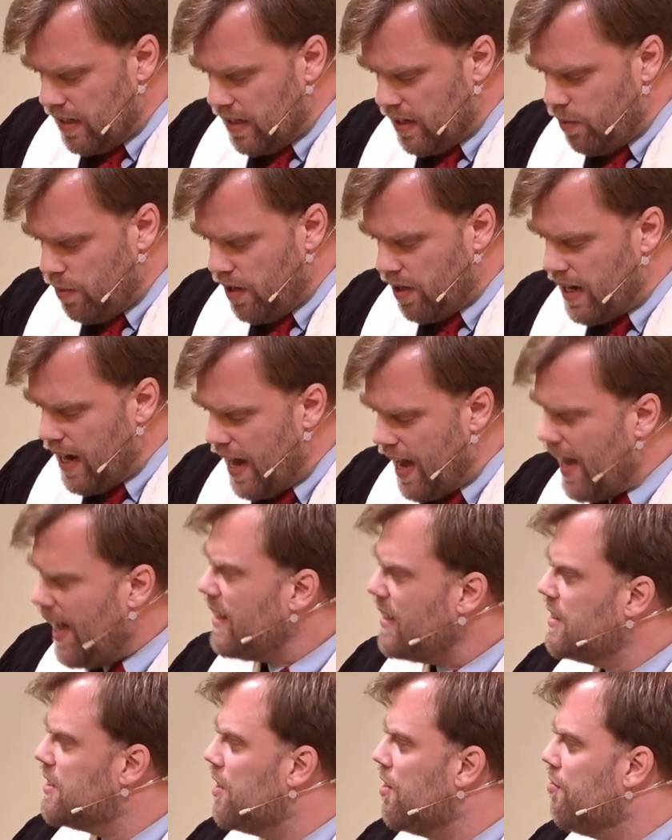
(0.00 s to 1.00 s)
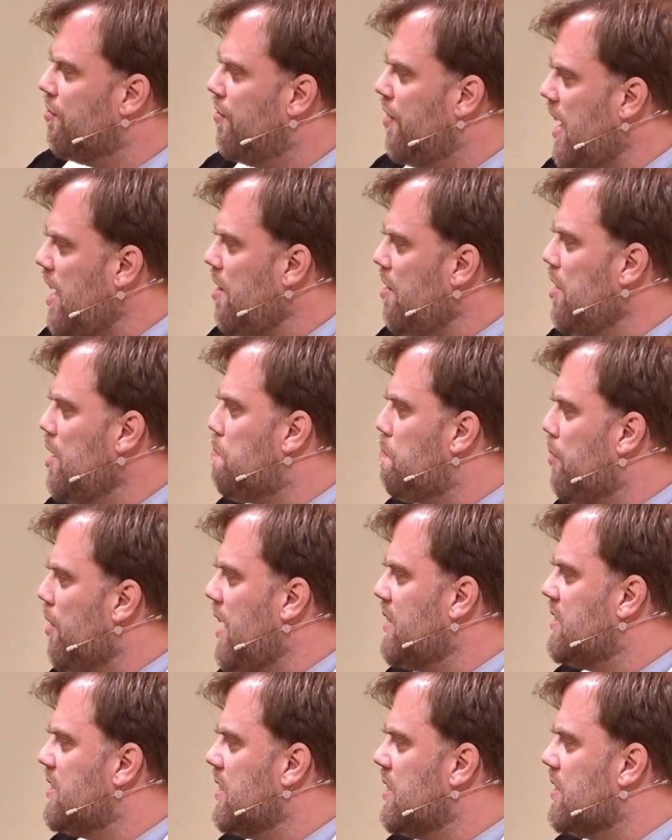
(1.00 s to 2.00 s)
where God's very
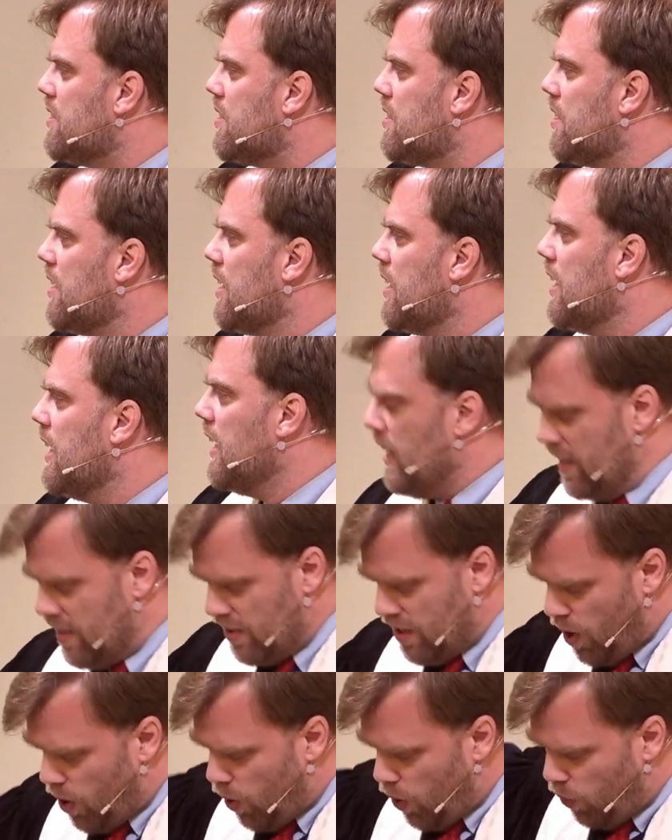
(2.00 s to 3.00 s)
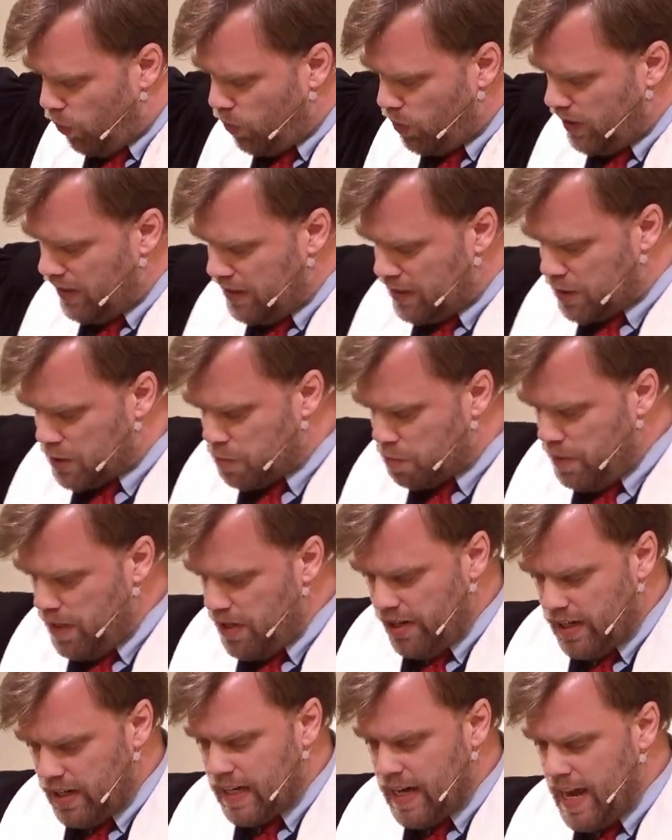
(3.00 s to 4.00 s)
presence in the Holy
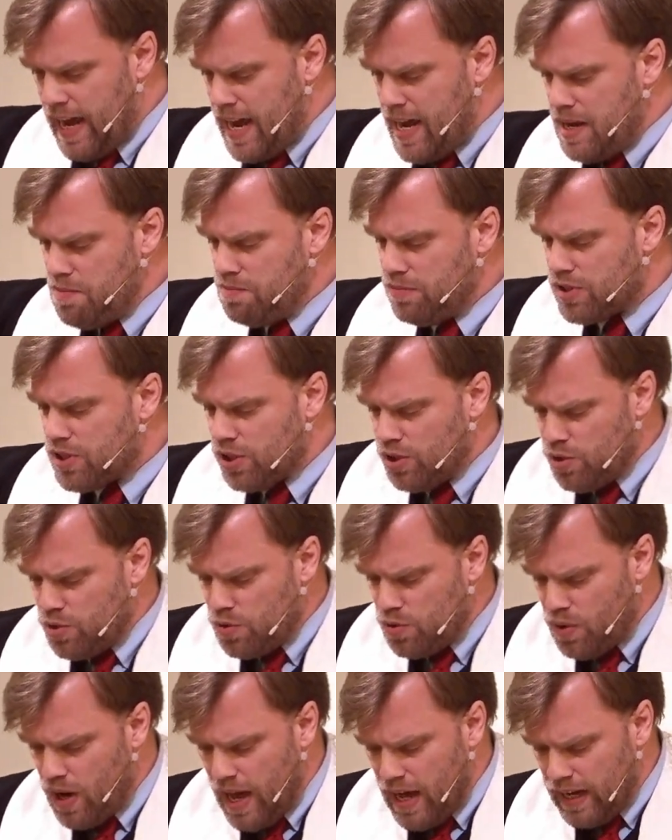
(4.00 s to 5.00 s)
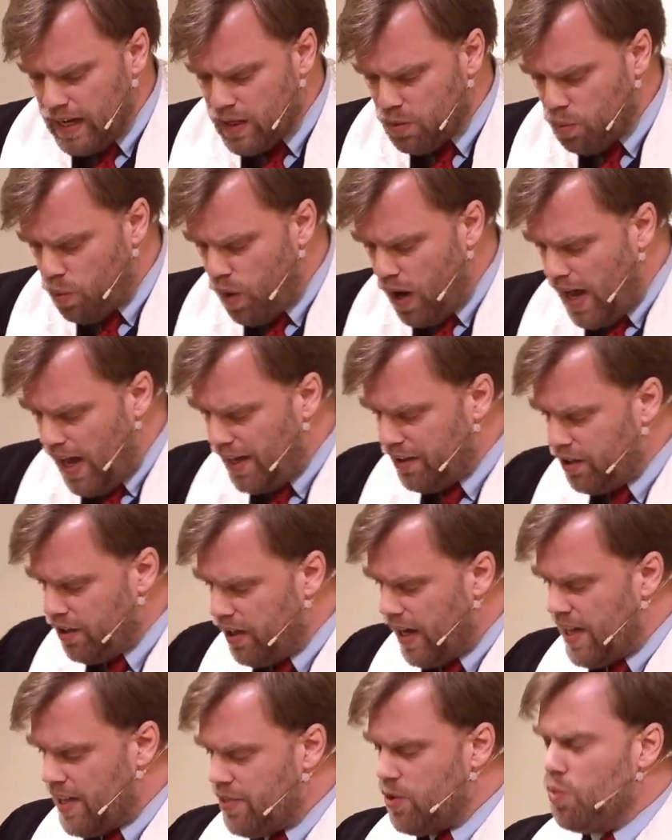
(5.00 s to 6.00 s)
Spirit came to you in water
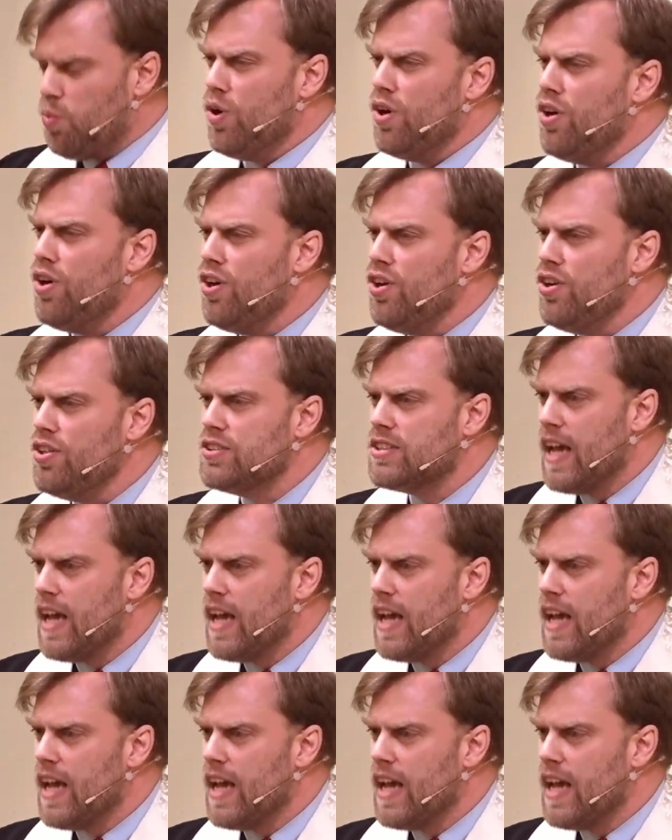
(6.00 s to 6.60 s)
and the words